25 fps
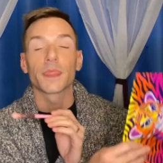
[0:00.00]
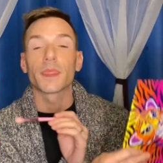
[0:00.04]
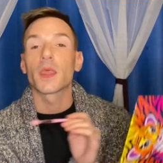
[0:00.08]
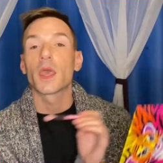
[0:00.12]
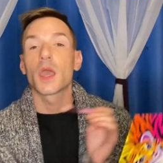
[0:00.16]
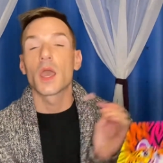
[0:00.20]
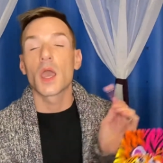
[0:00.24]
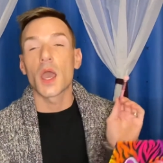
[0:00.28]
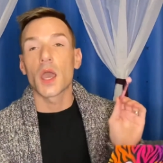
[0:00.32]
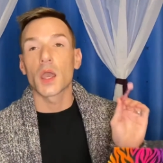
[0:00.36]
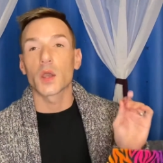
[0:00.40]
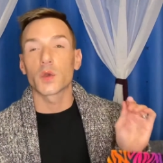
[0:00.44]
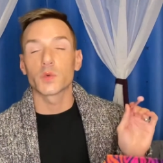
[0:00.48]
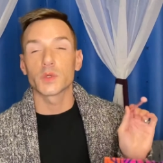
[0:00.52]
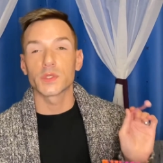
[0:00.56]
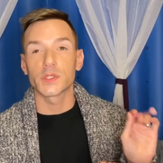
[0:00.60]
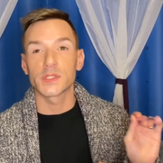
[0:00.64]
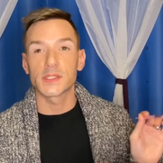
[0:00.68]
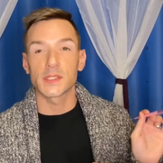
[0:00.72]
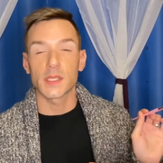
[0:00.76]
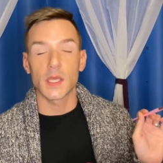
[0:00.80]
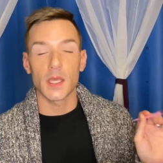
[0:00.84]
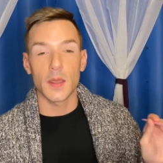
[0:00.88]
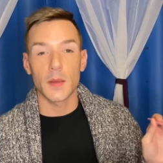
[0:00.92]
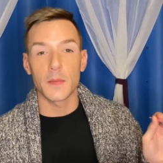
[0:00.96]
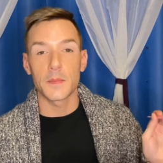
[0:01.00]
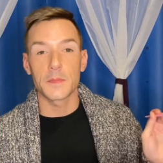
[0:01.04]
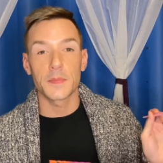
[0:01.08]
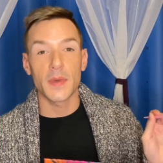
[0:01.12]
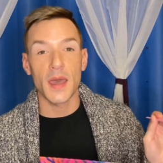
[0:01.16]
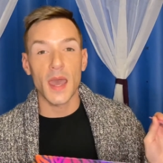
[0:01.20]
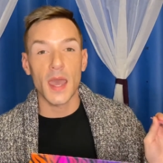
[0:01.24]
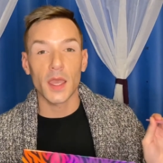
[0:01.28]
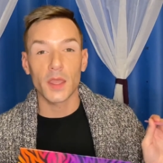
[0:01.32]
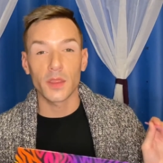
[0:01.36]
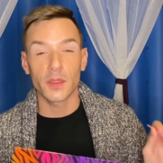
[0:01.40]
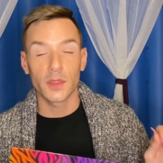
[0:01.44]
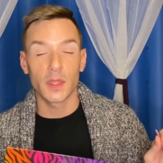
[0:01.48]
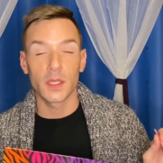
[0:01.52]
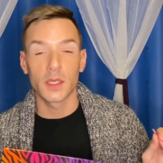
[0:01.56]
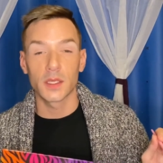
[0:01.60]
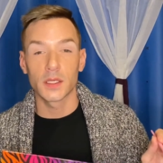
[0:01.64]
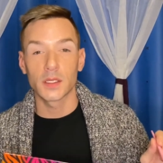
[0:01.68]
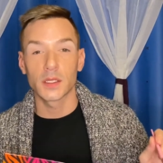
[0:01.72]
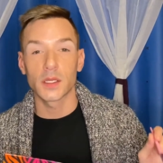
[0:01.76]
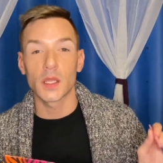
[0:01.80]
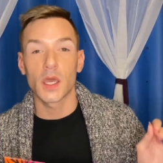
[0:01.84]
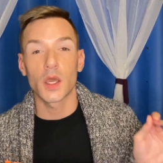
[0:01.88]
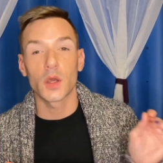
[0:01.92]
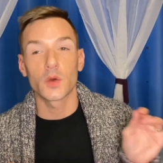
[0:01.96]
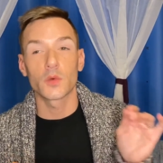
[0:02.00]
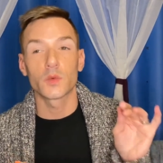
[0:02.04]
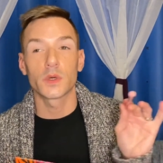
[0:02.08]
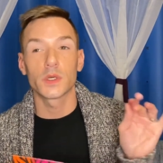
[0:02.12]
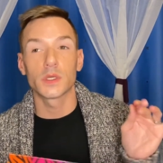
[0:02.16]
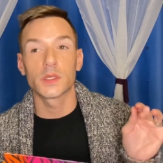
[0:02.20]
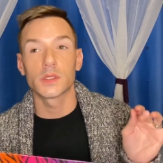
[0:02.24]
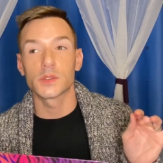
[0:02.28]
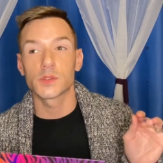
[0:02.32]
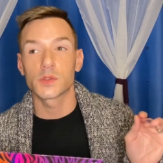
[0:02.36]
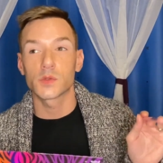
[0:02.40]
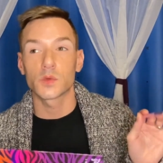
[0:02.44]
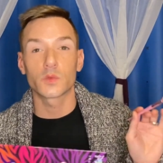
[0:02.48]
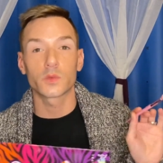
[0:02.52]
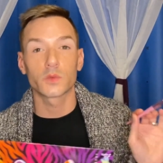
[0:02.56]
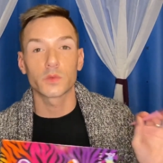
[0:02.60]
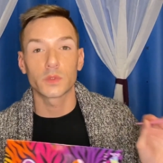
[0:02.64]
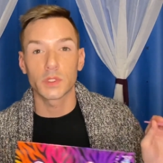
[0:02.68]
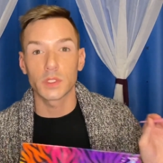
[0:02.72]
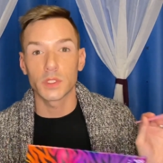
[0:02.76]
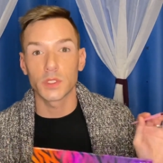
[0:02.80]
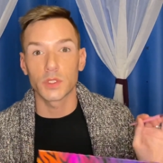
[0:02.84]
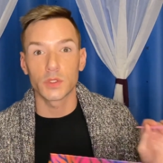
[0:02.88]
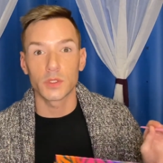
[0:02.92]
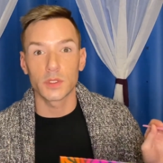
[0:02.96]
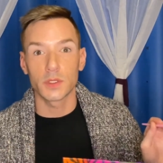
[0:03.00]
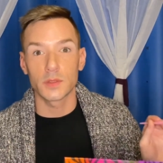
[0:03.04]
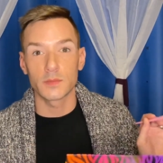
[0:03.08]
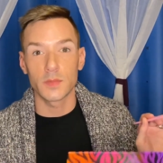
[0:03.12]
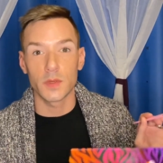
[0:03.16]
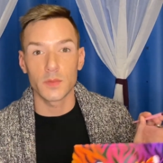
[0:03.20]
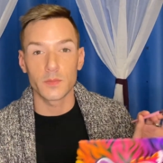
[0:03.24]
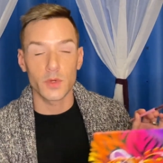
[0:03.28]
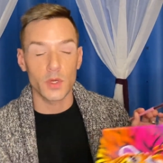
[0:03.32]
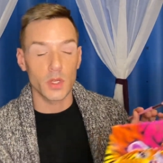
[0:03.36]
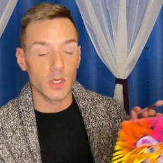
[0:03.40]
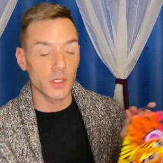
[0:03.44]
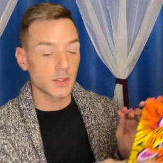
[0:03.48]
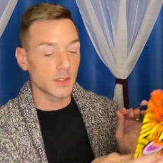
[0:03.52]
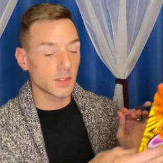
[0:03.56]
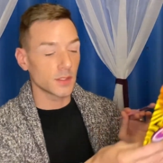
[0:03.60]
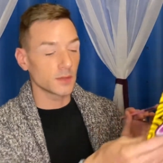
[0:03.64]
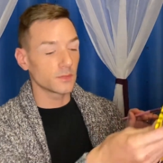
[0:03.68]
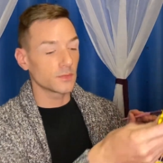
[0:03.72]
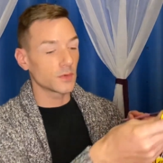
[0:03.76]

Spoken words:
I will say, back then, I was really good at memorizing phone